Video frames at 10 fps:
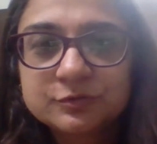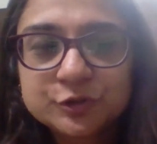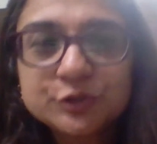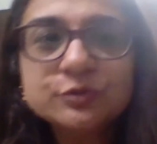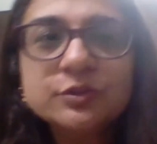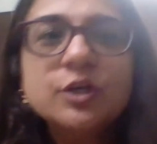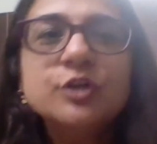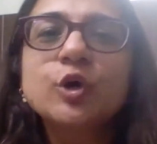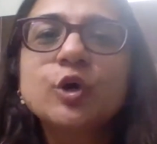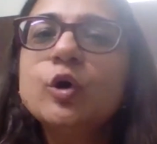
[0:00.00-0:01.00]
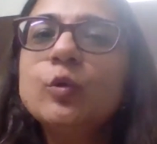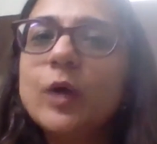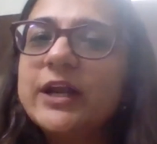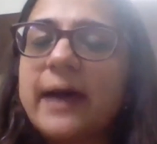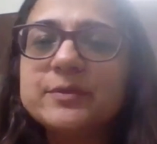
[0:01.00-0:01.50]
True. So
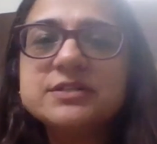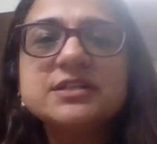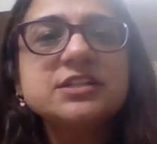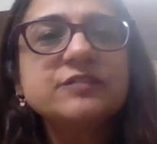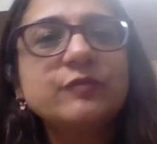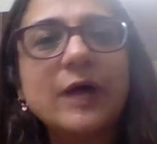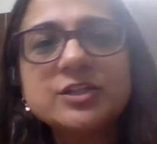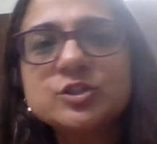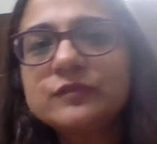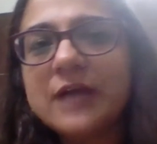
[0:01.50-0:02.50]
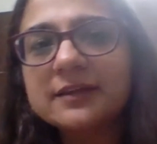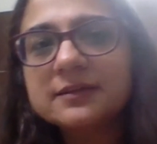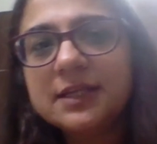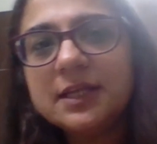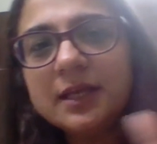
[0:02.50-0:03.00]
what happens is if once you've done
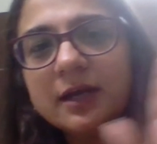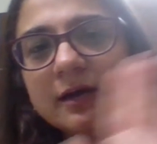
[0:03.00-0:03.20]
the